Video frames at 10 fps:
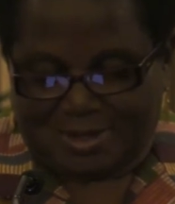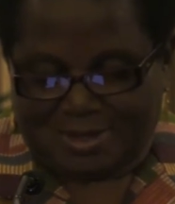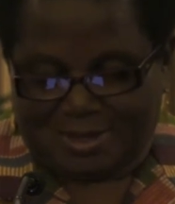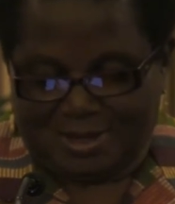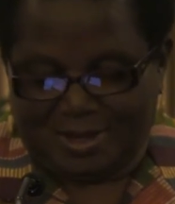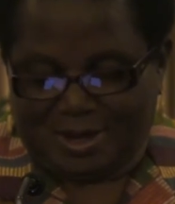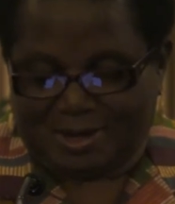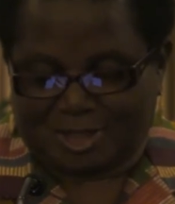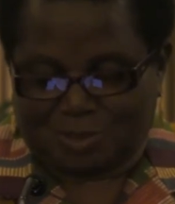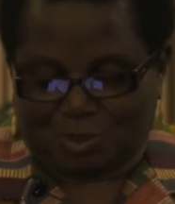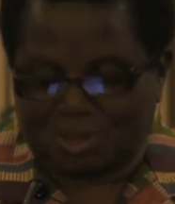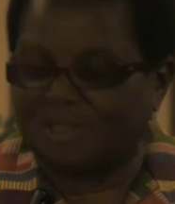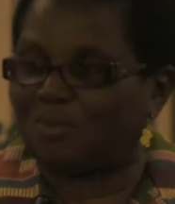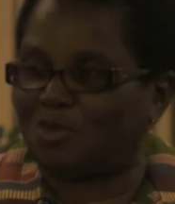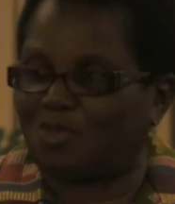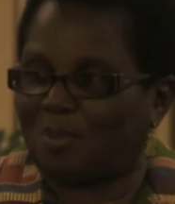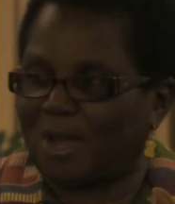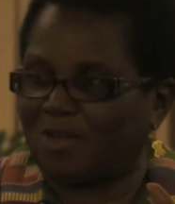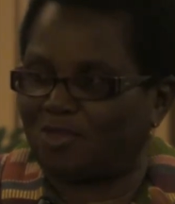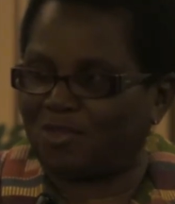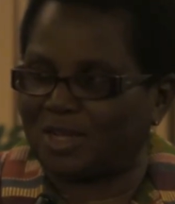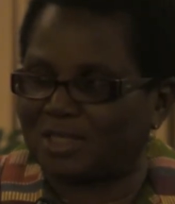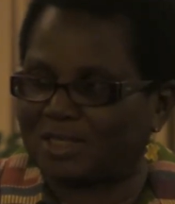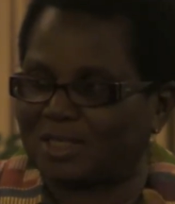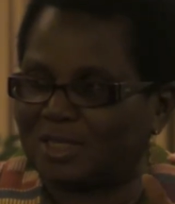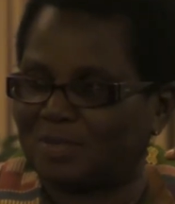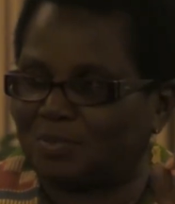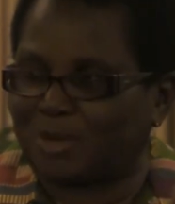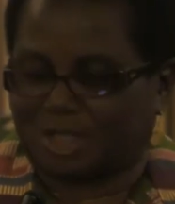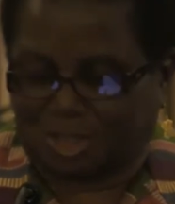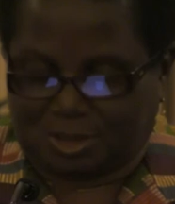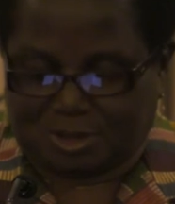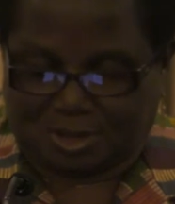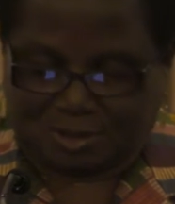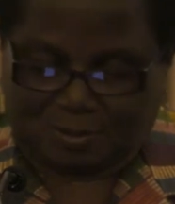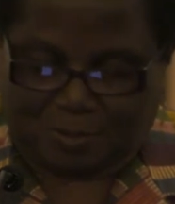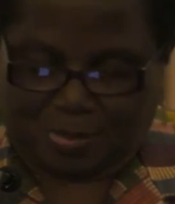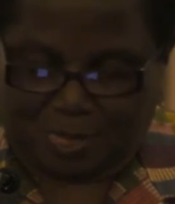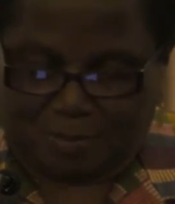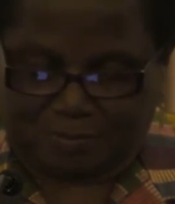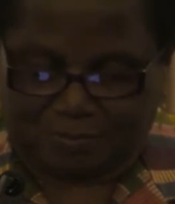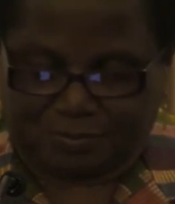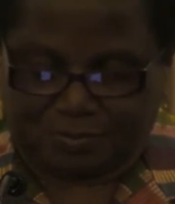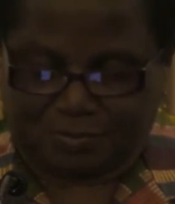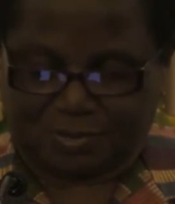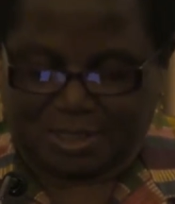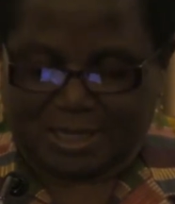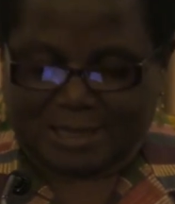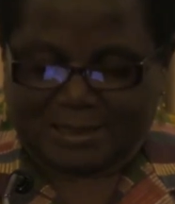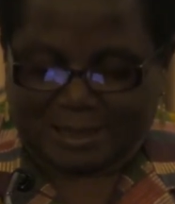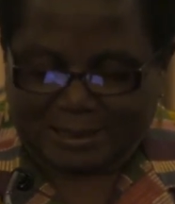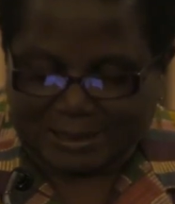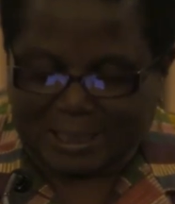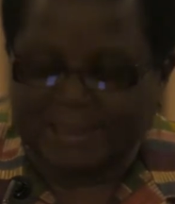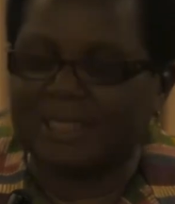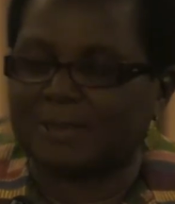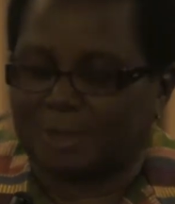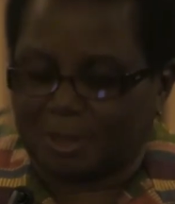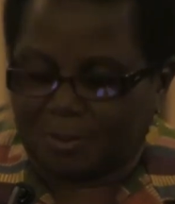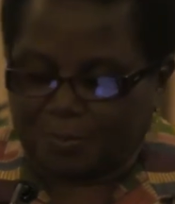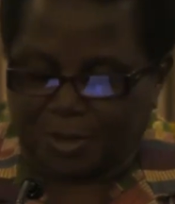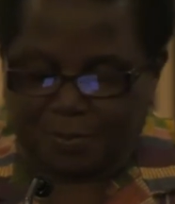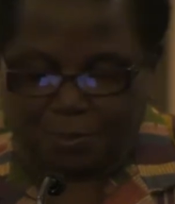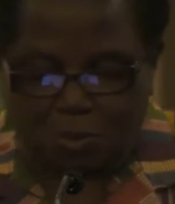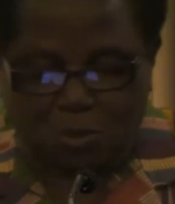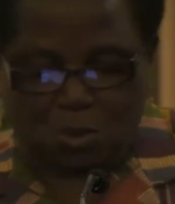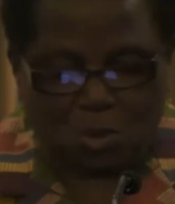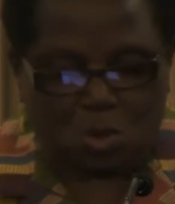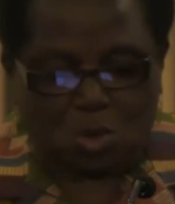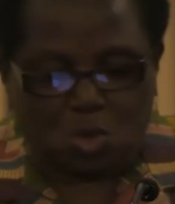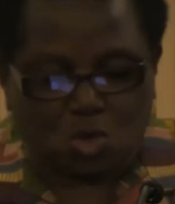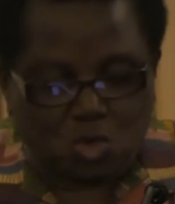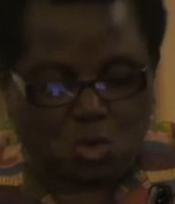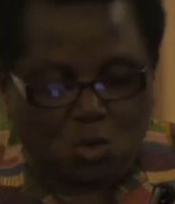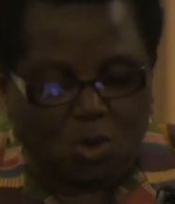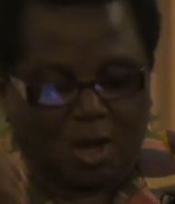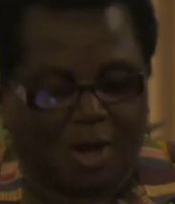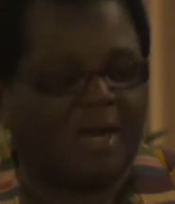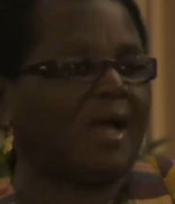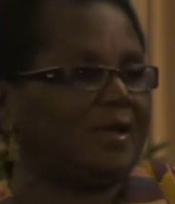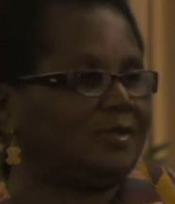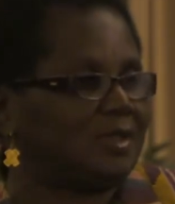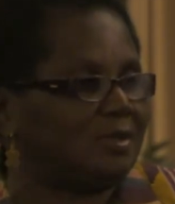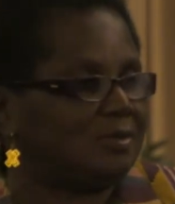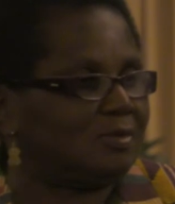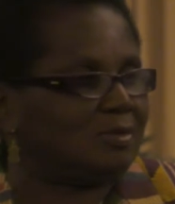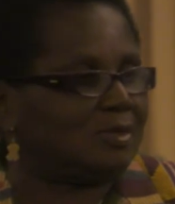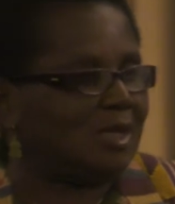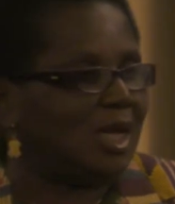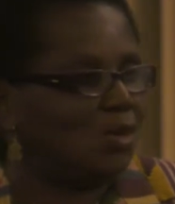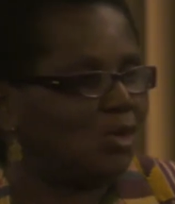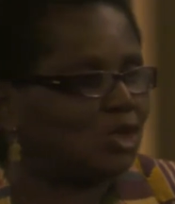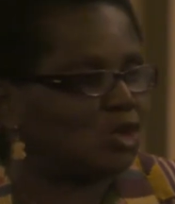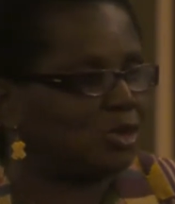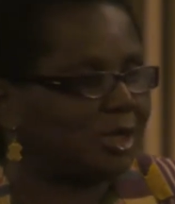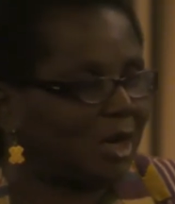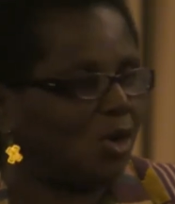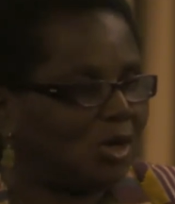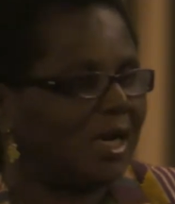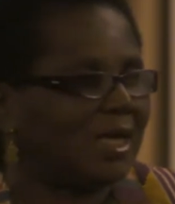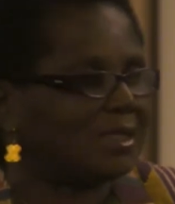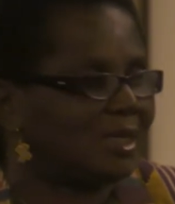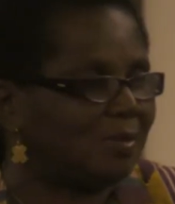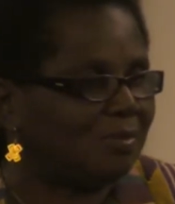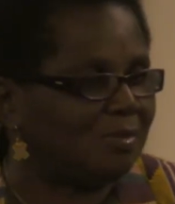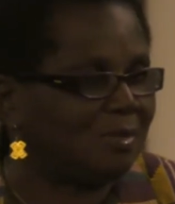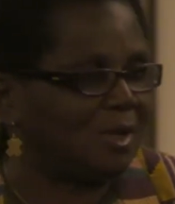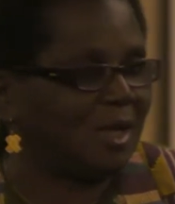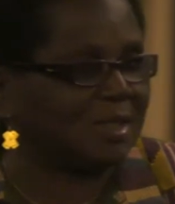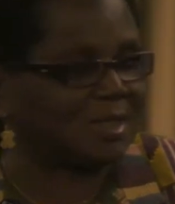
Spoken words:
They are responsible for my first impressions. The technical people rule our lives, and we should recognize them as